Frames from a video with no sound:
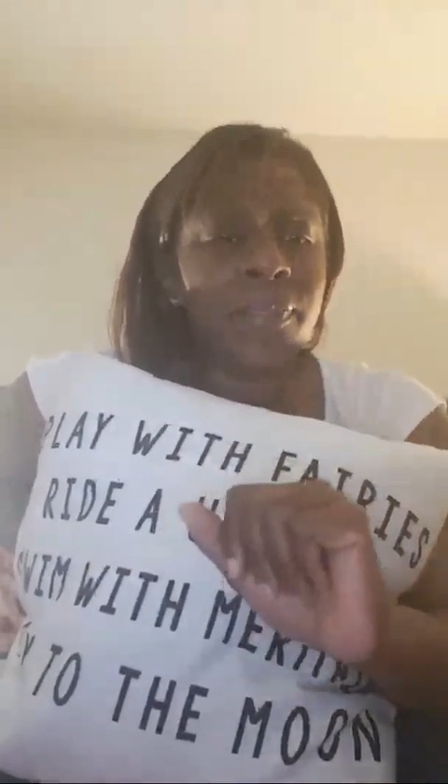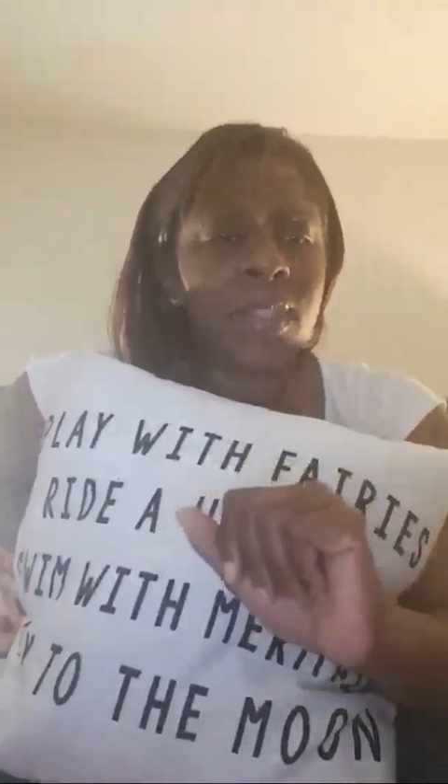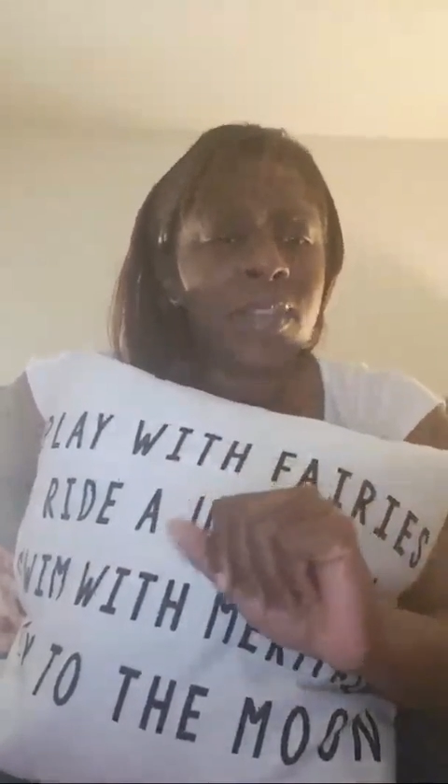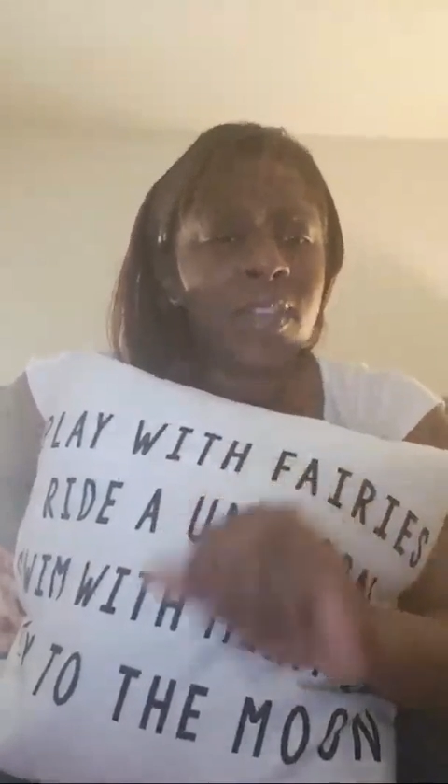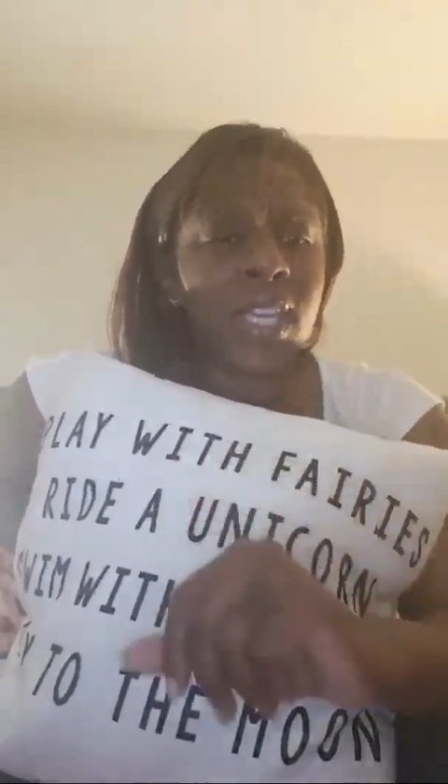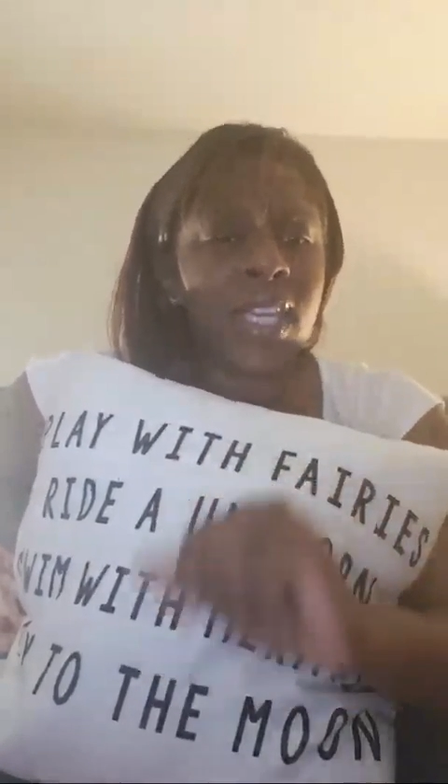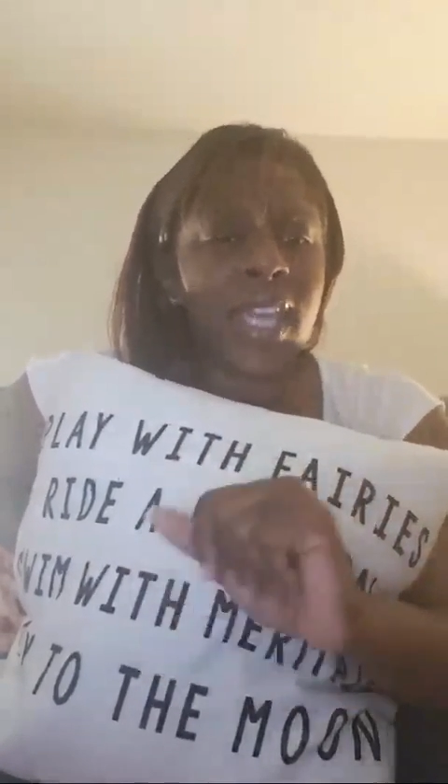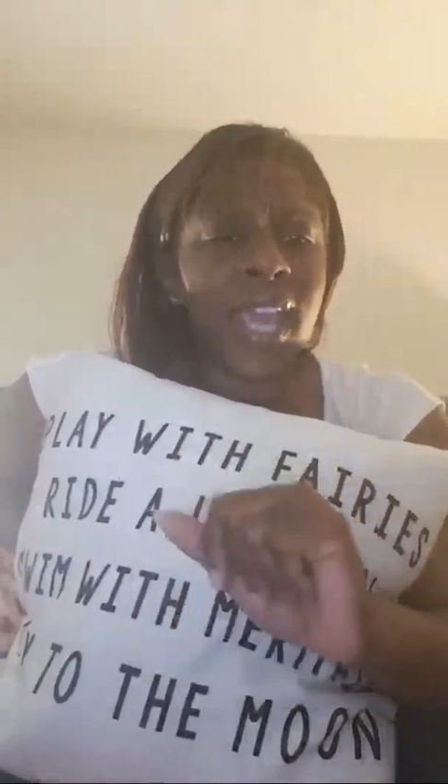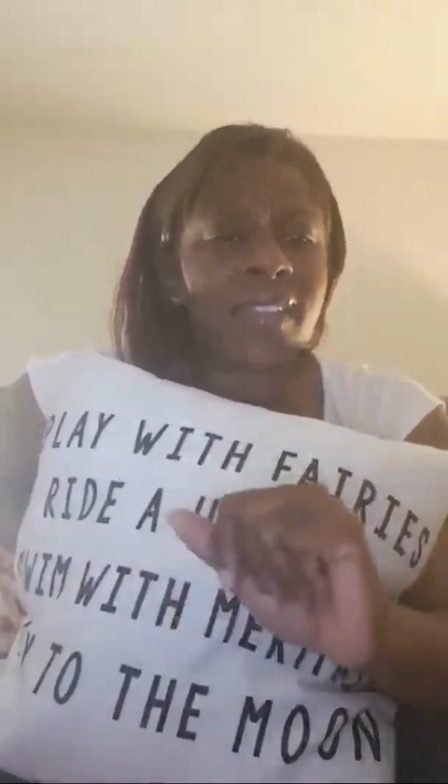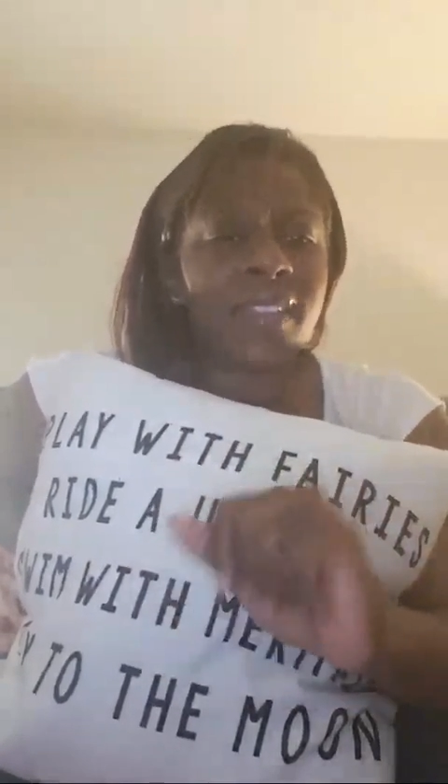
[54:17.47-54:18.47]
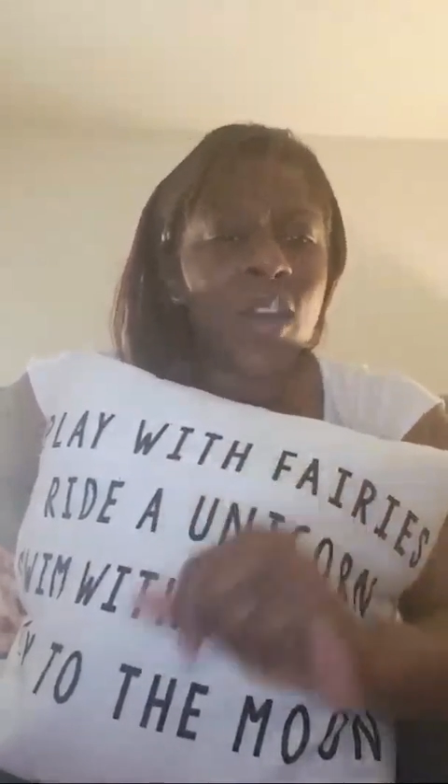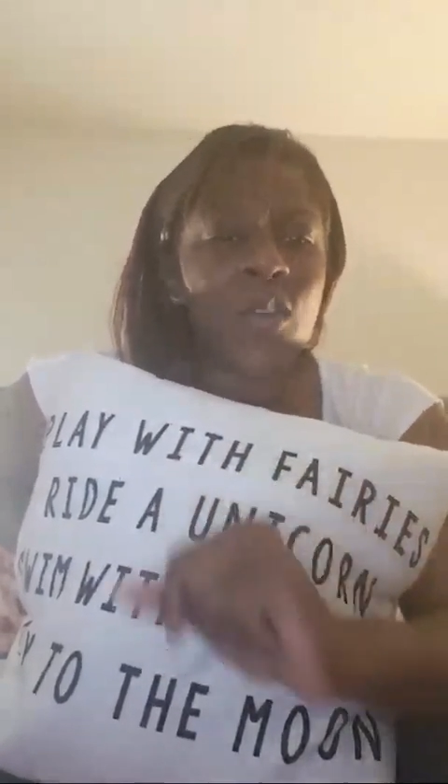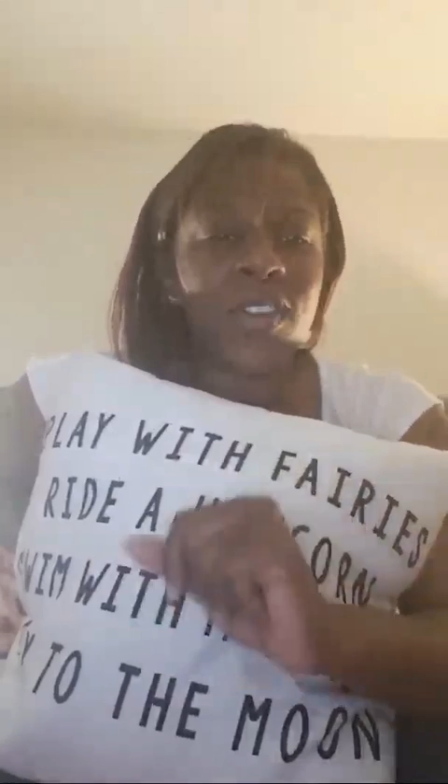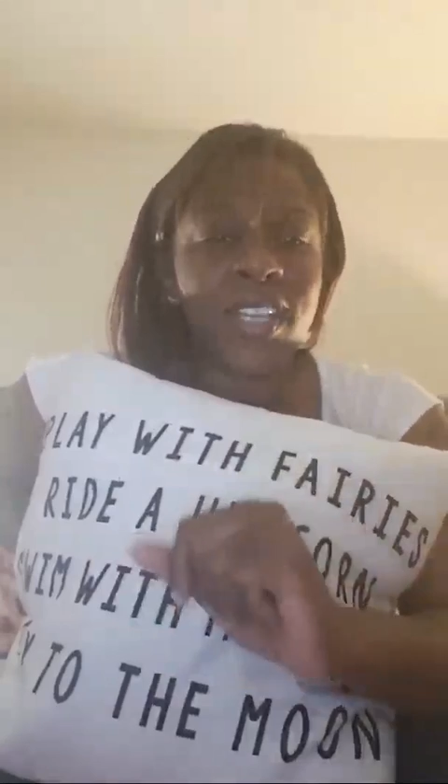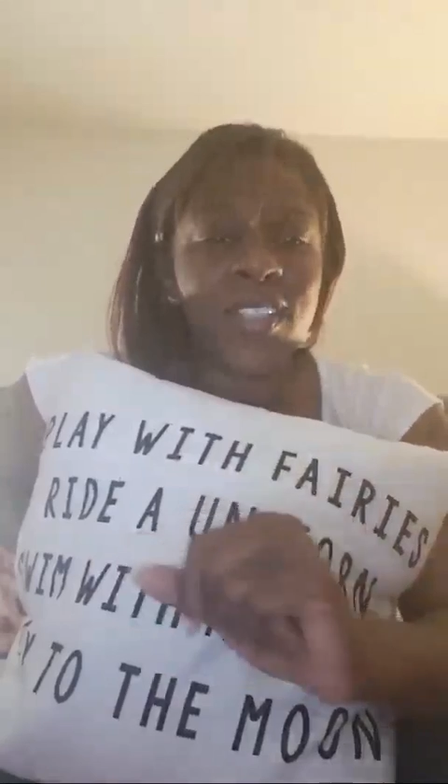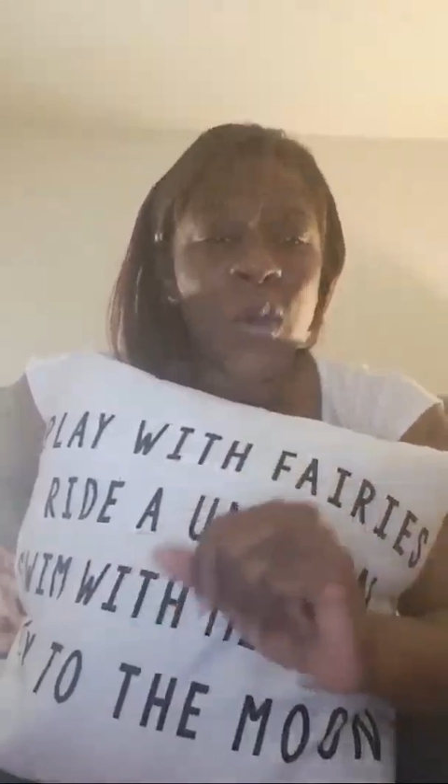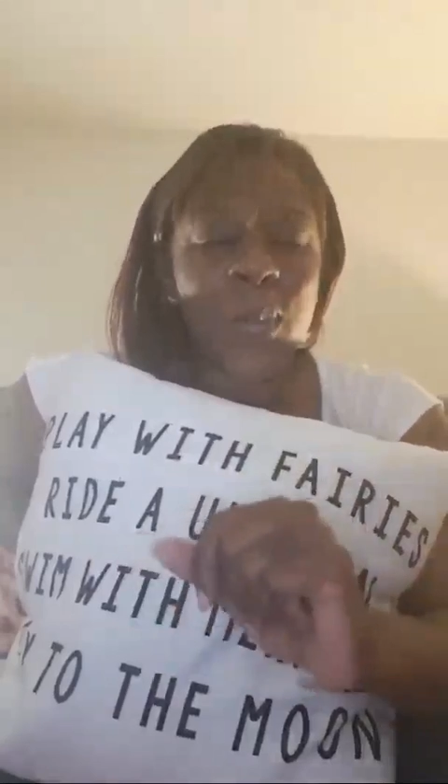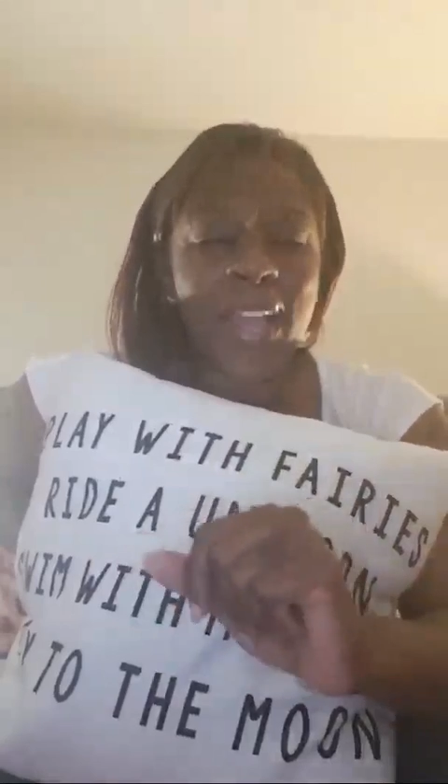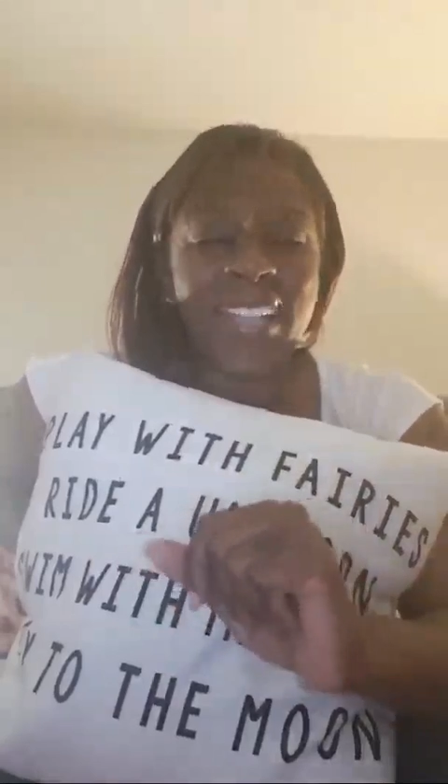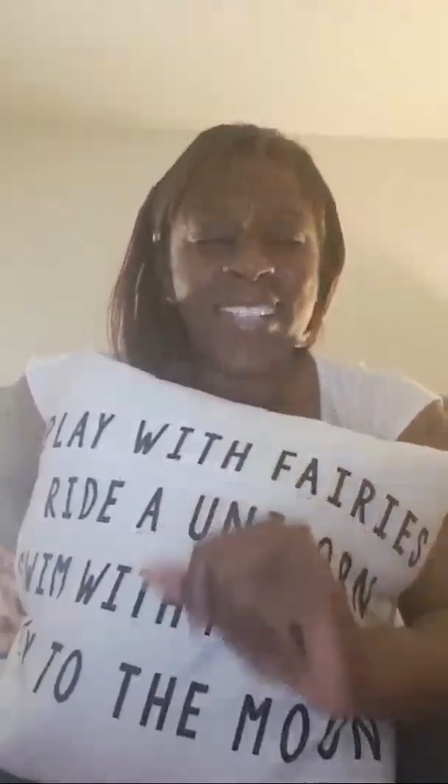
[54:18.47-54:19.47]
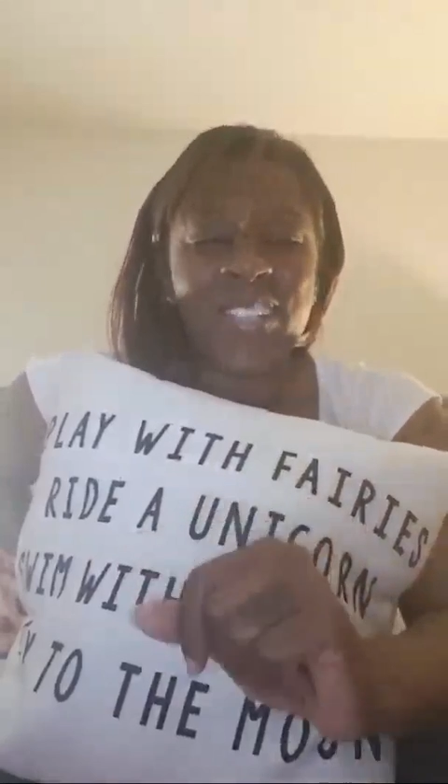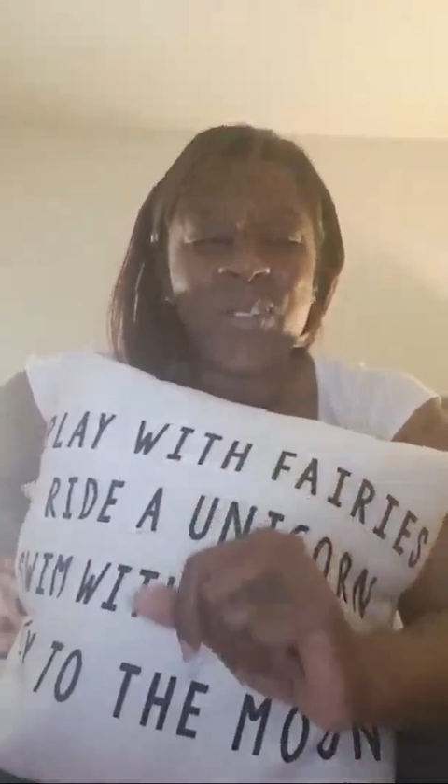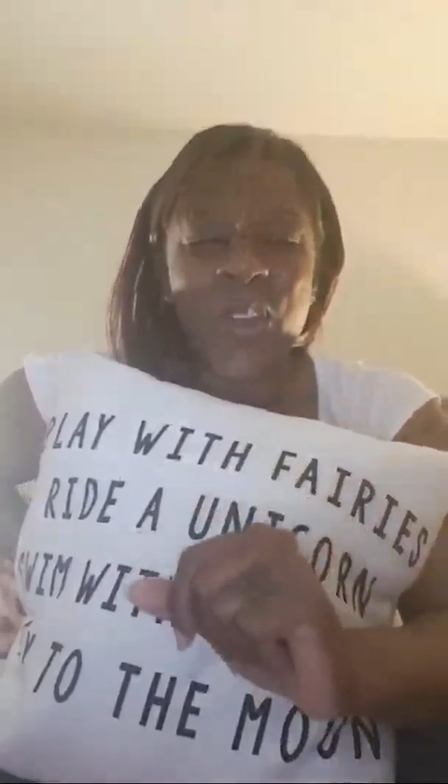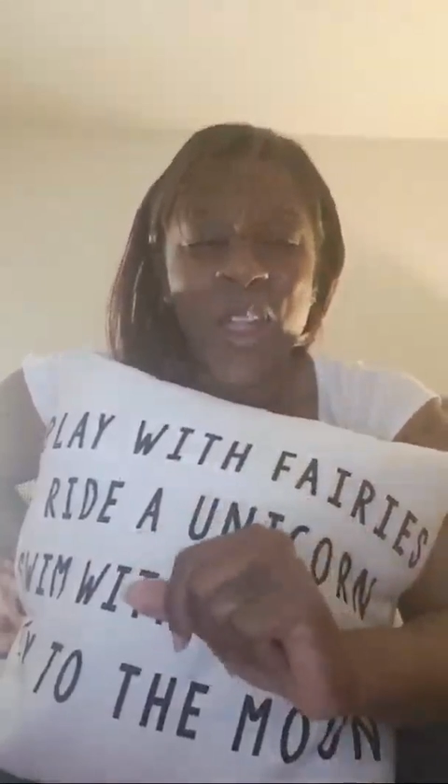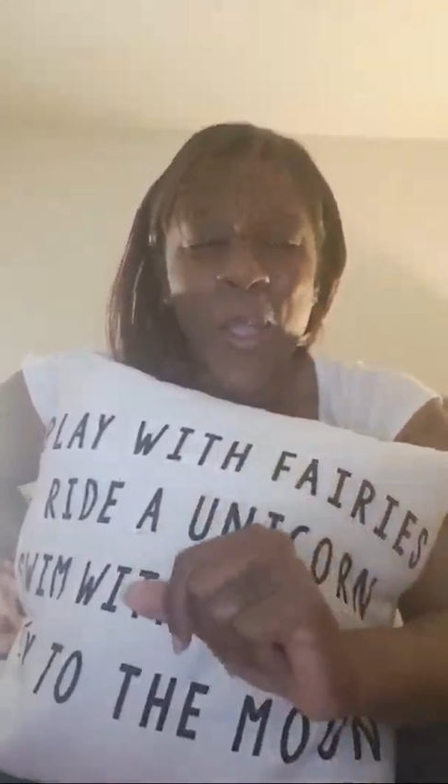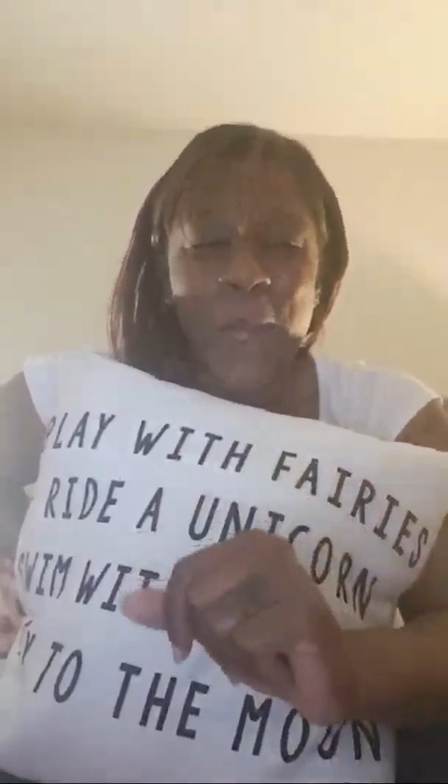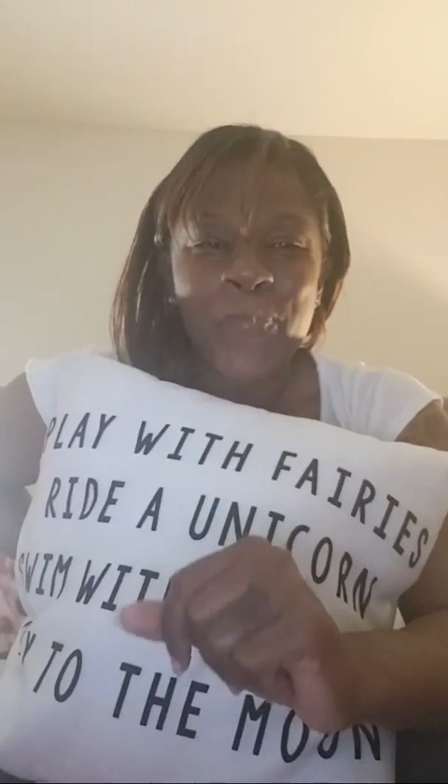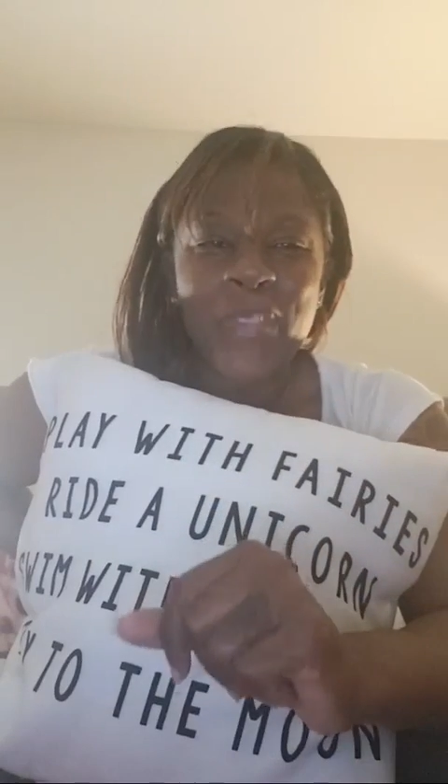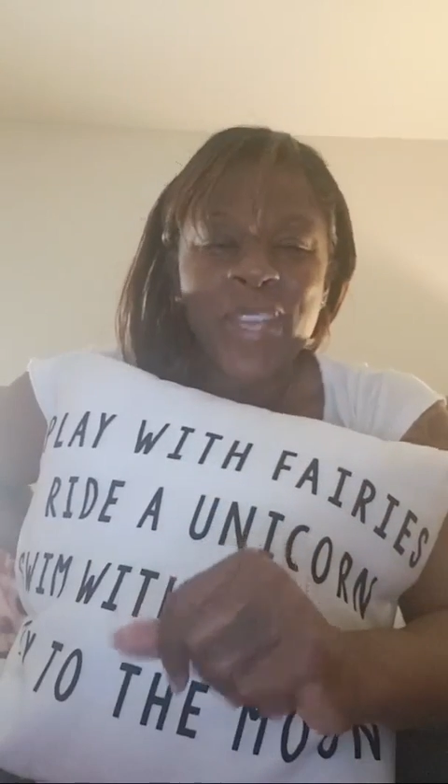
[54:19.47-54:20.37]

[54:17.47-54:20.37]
Ski Casanova. He's on my Instagram.